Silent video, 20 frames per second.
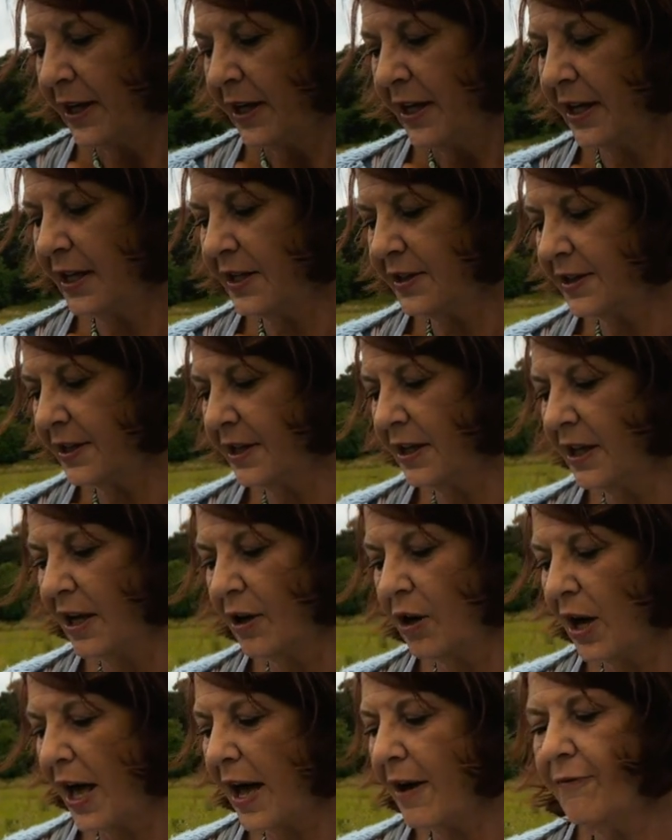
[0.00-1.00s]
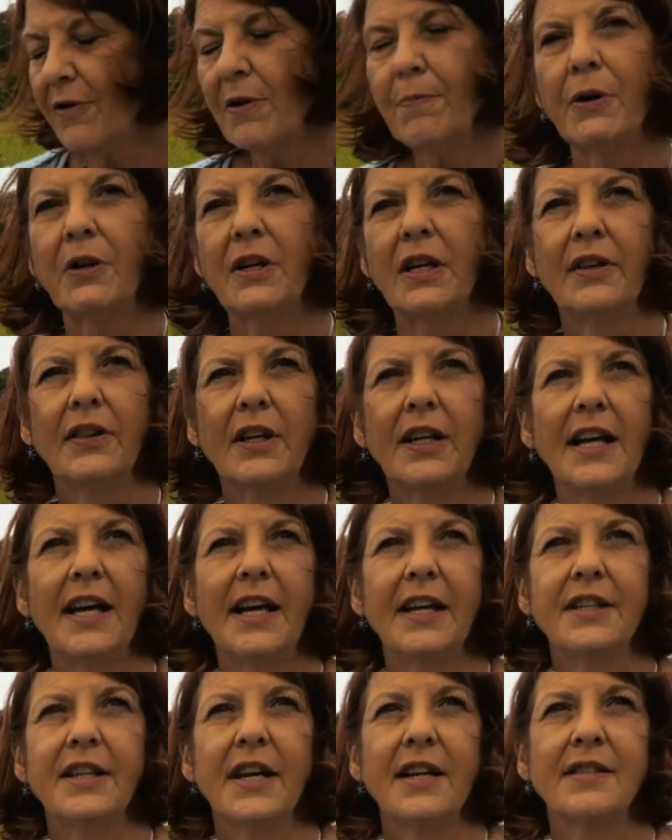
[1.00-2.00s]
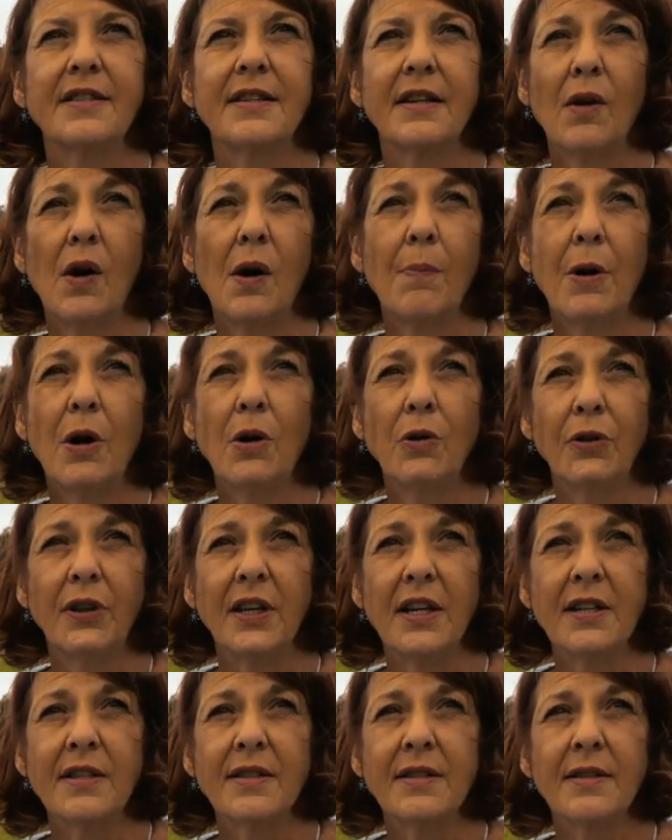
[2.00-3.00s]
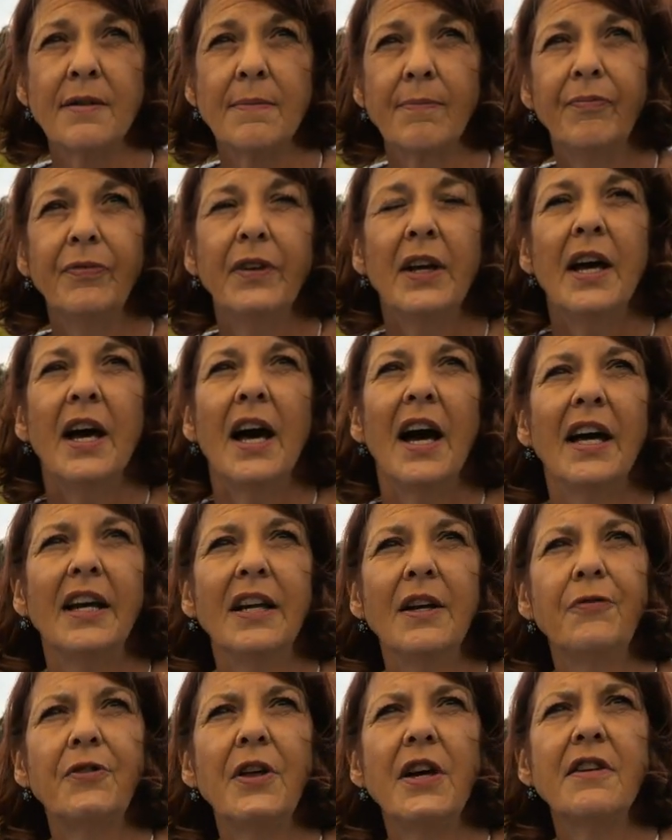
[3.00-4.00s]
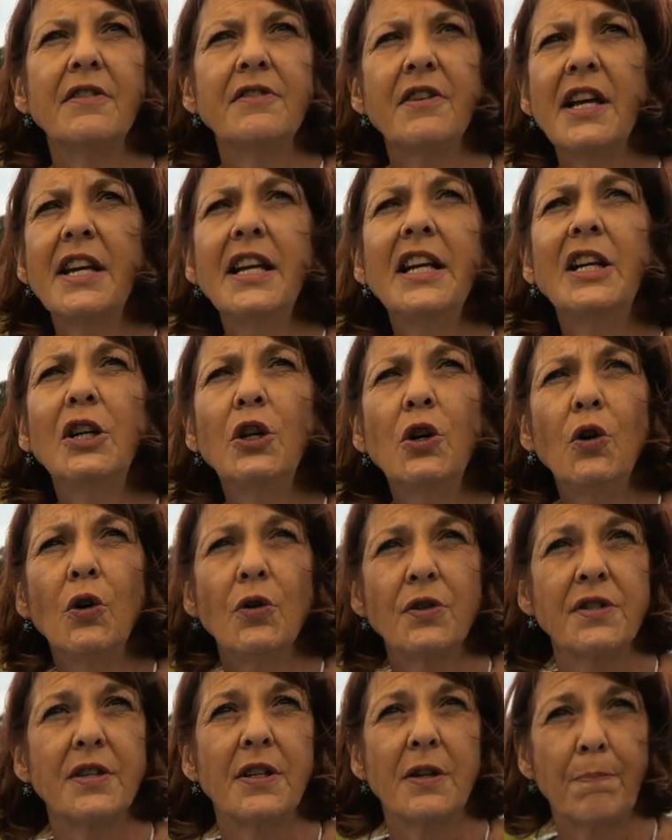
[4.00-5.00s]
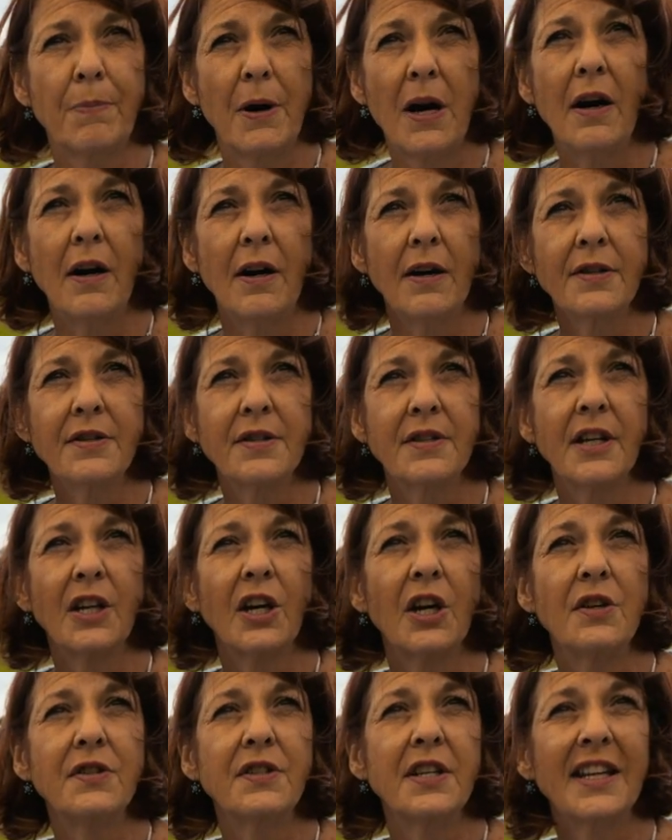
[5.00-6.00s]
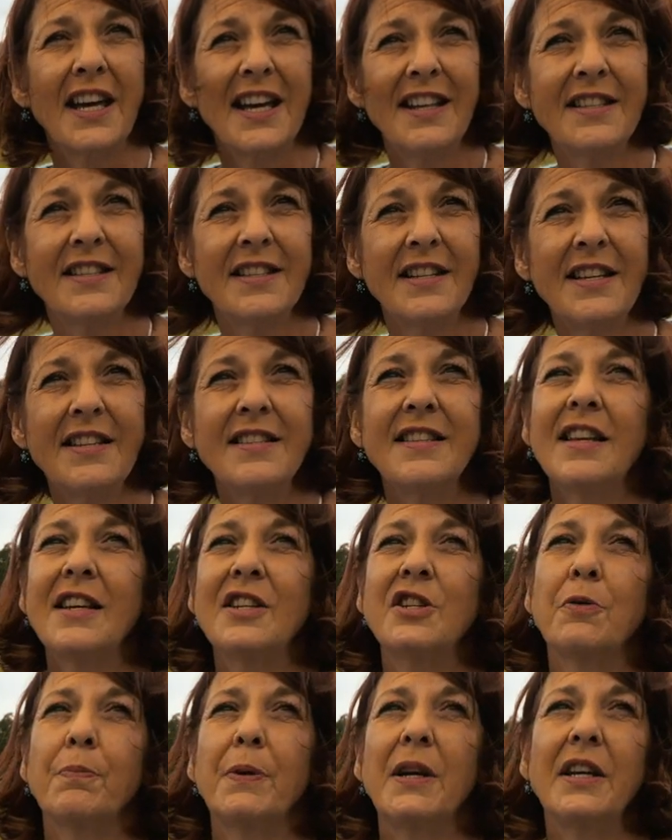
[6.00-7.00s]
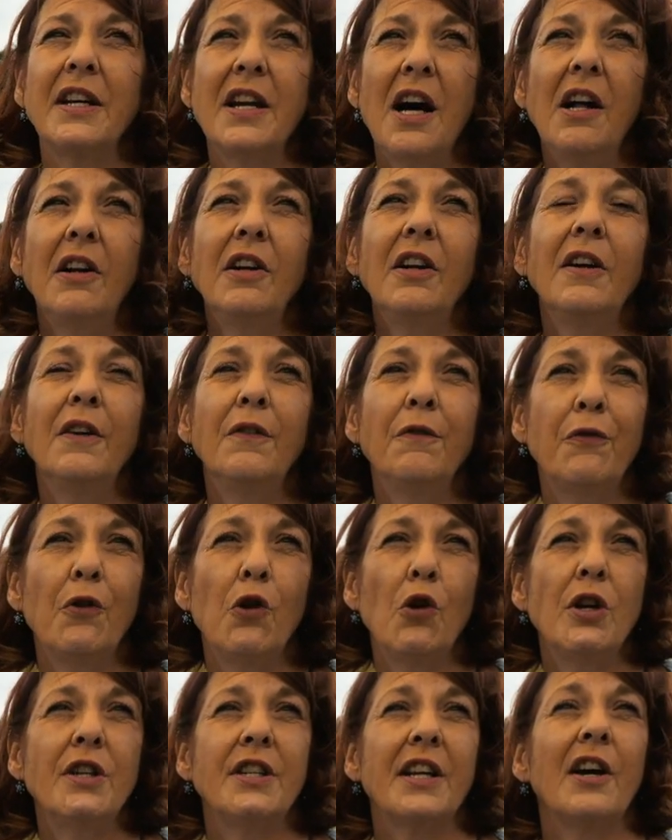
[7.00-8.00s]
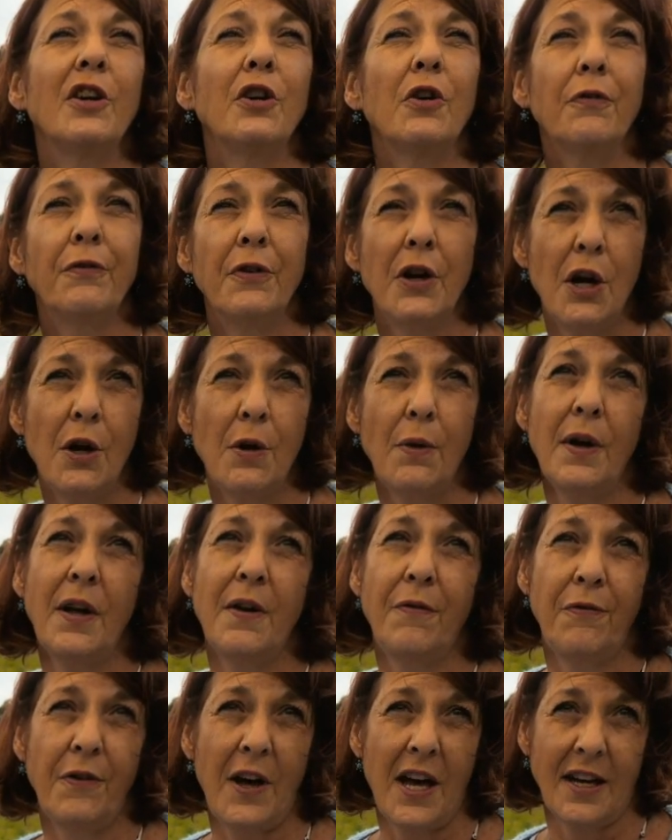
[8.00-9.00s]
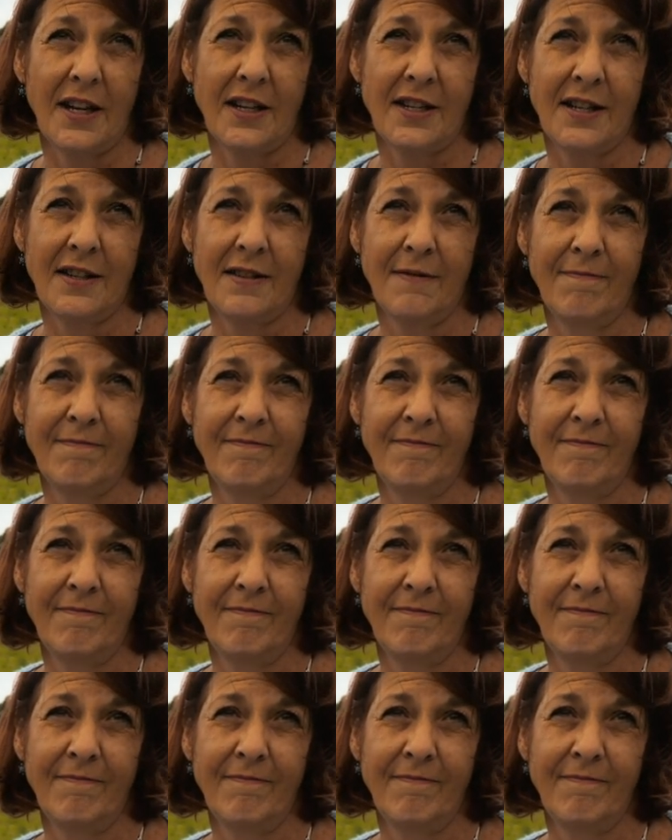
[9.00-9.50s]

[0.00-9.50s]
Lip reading: is that everybody in the land has to uphold this. And if there are any laws that are passed that goes against this, they shall be null and void and of no effect.